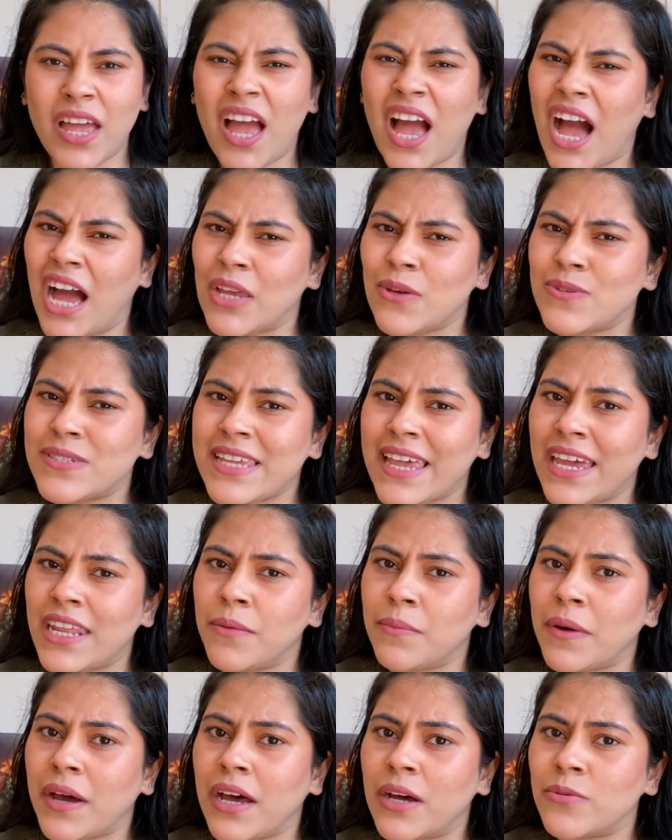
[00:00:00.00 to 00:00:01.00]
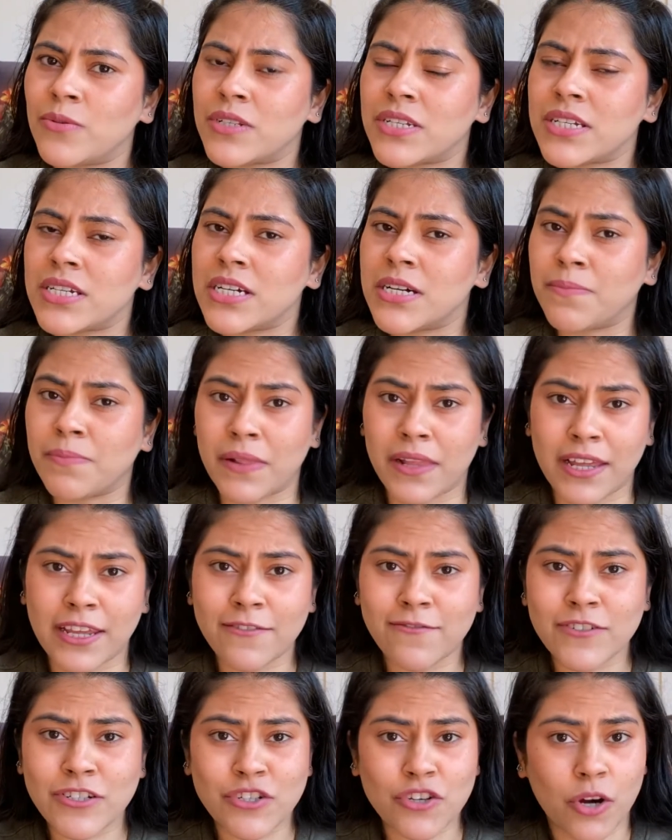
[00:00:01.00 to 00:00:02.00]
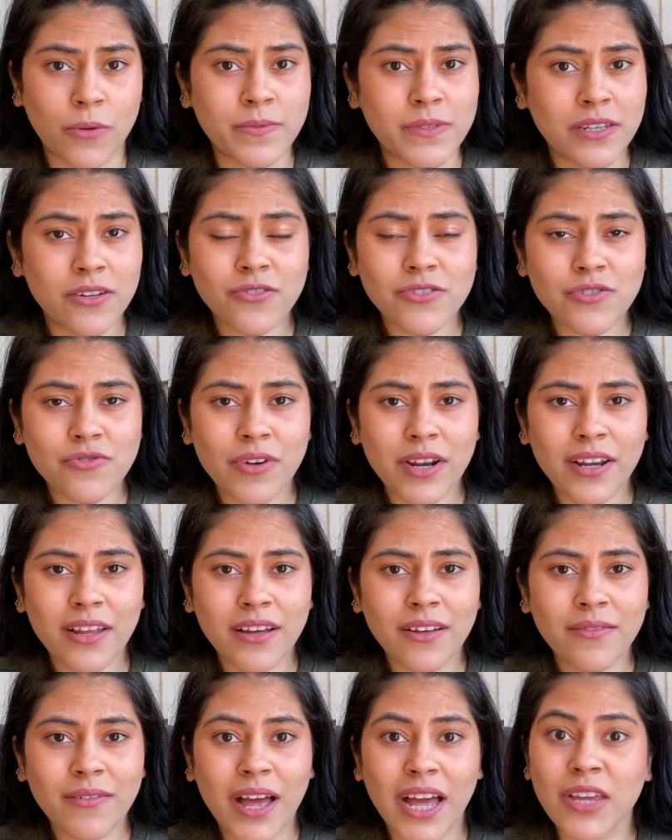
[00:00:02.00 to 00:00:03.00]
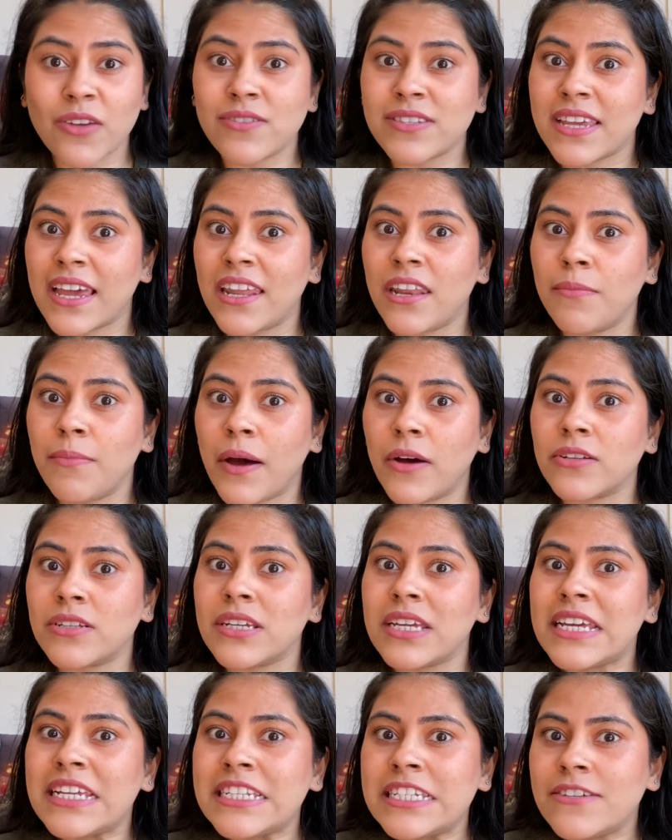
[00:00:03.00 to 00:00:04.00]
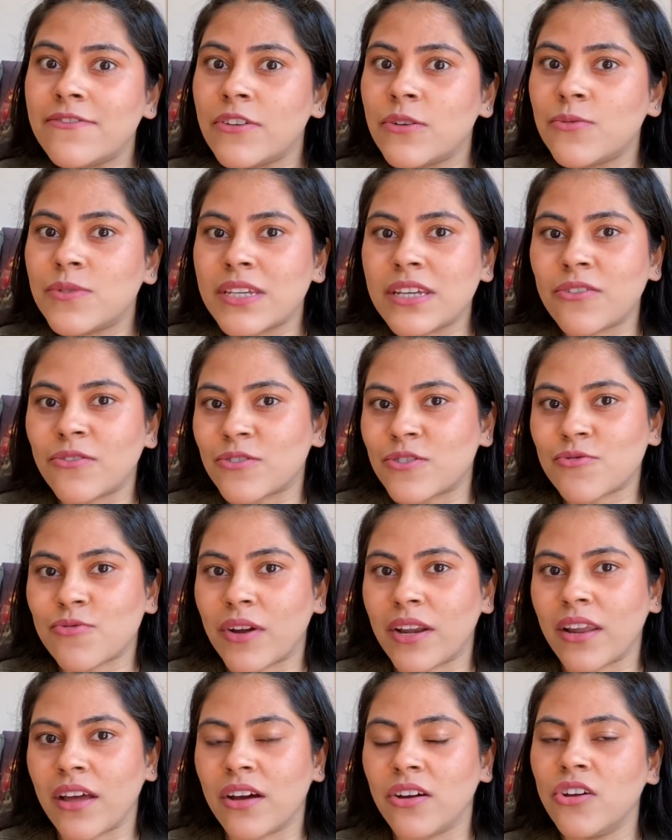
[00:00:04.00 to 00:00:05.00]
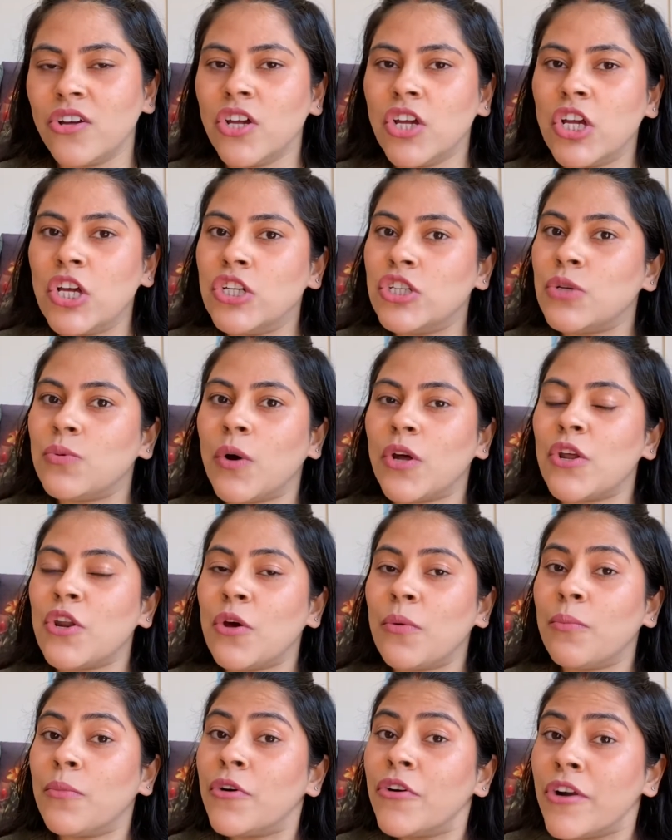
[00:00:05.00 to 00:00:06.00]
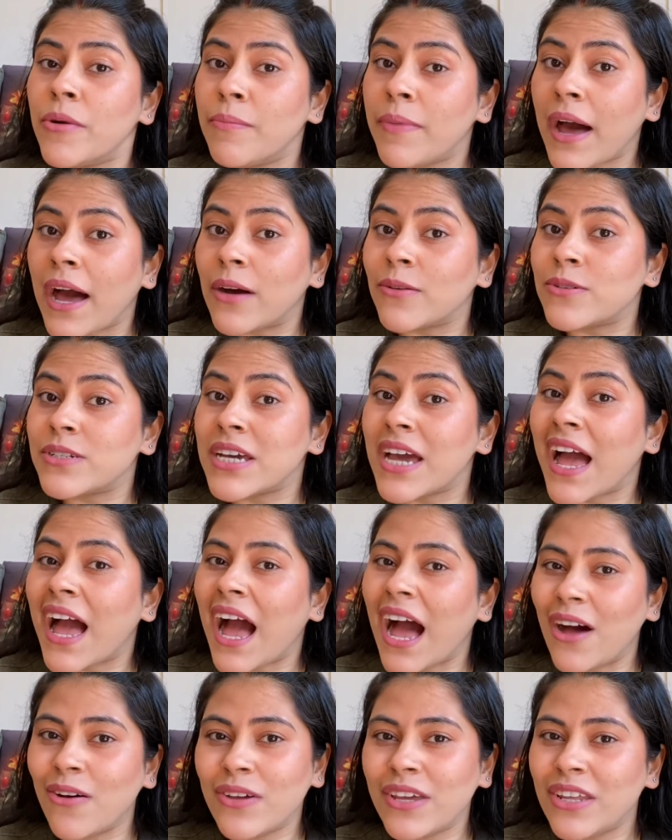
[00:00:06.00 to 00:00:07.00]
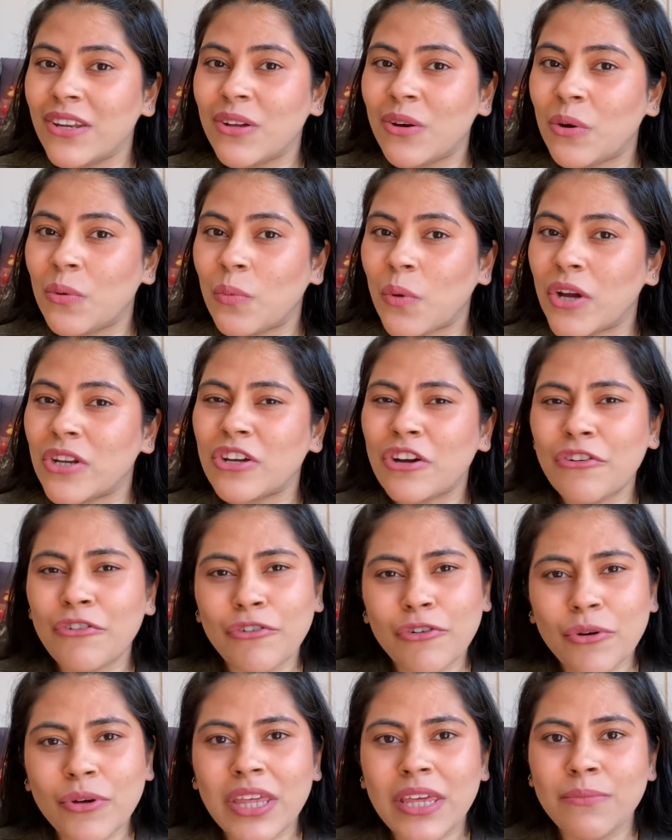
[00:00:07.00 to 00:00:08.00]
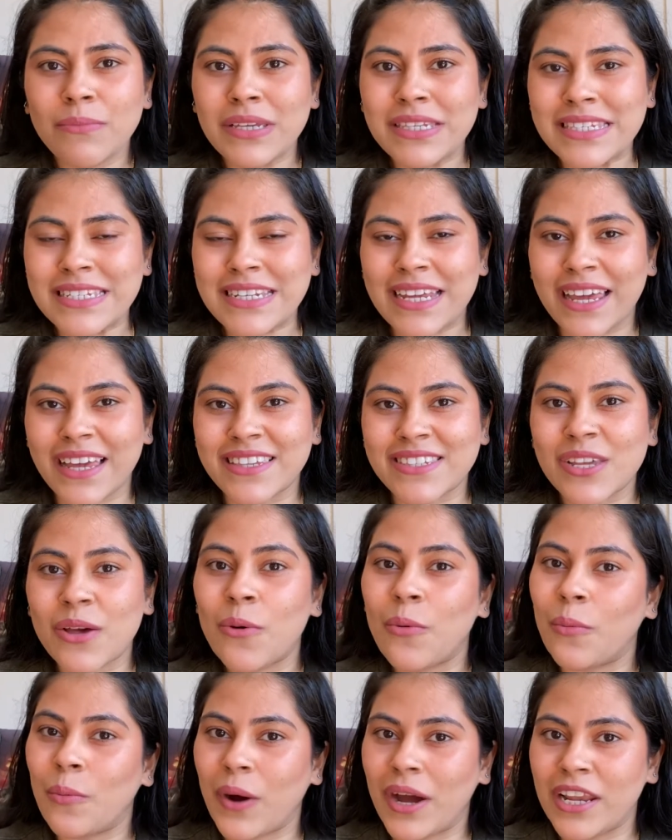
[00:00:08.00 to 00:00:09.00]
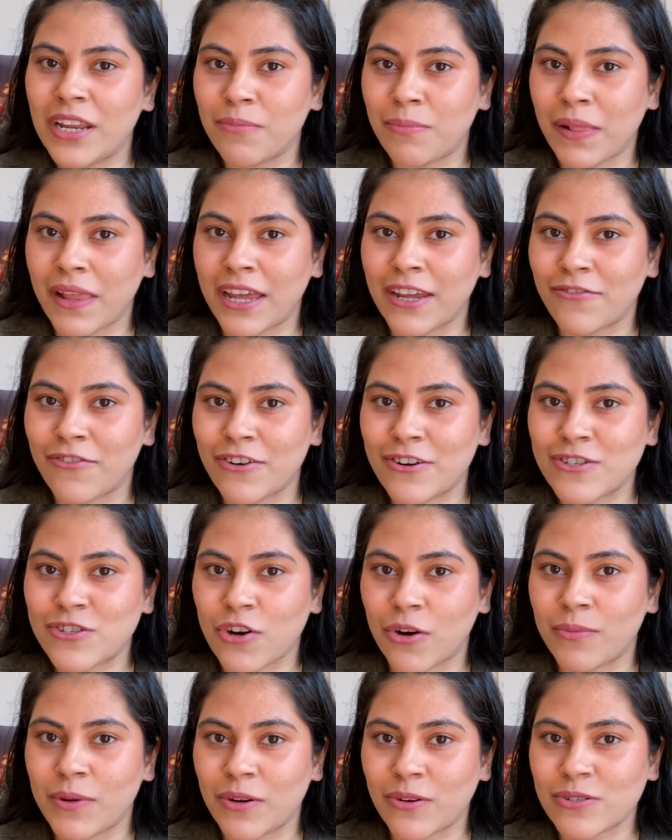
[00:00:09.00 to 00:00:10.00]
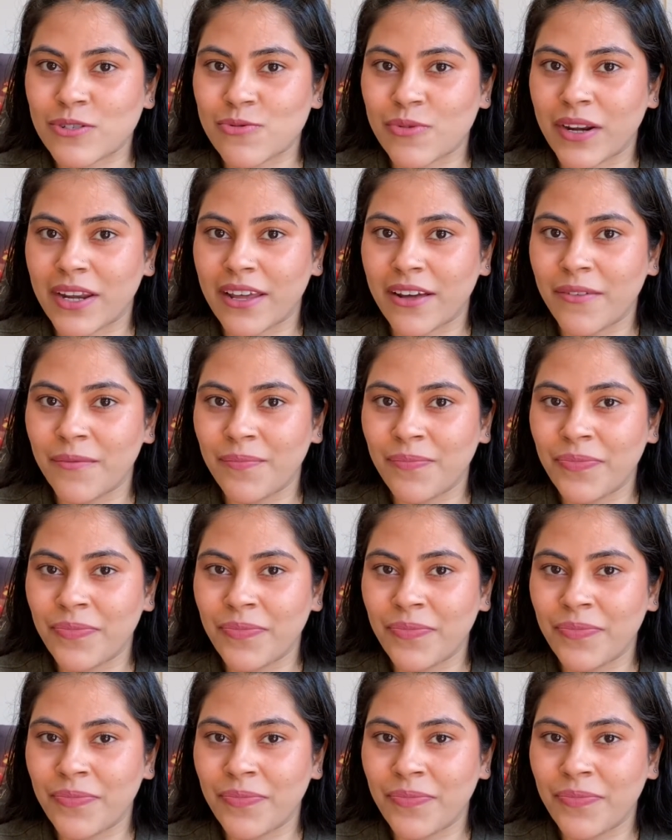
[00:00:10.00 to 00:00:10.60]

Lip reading: Are you scared about applying for jobs in Australia? Are you scared about interviews in Australia? Do you want to know more about how can you avoid rookie mistakes while applying for a job in Australia?